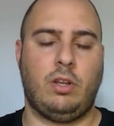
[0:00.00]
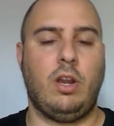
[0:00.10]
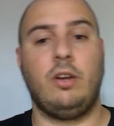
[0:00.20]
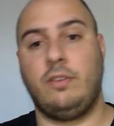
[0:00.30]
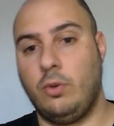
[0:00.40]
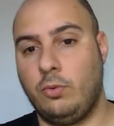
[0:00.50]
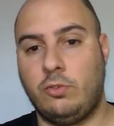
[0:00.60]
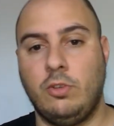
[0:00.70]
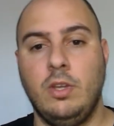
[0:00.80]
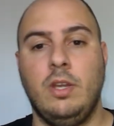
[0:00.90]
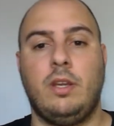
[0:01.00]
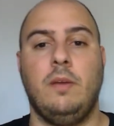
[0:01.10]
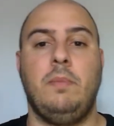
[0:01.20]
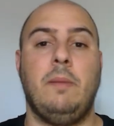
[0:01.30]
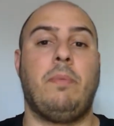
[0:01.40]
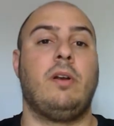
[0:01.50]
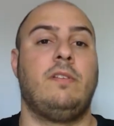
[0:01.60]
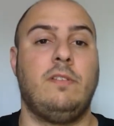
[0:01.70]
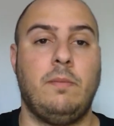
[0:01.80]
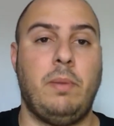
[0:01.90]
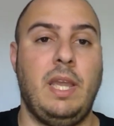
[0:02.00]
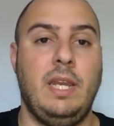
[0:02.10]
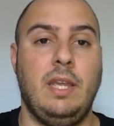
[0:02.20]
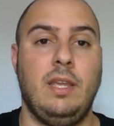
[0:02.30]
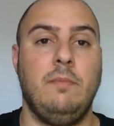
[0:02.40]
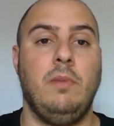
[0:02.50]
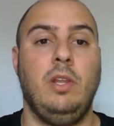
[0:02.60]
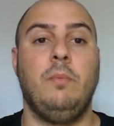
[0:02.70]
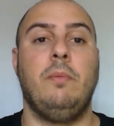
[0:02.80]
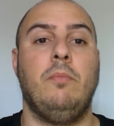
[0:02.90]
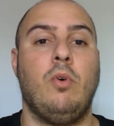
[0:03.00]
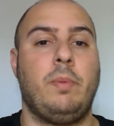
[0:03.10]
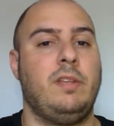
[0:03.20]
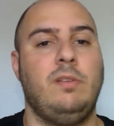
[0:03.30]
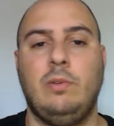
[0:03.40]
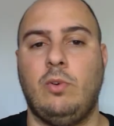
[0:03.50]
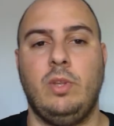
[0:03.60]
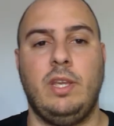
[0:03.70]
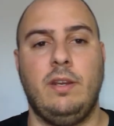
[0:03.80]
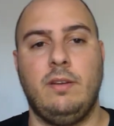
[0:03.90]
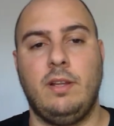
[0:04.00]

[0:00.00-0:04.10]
Carntos could be participating in a little bit more, because he was only in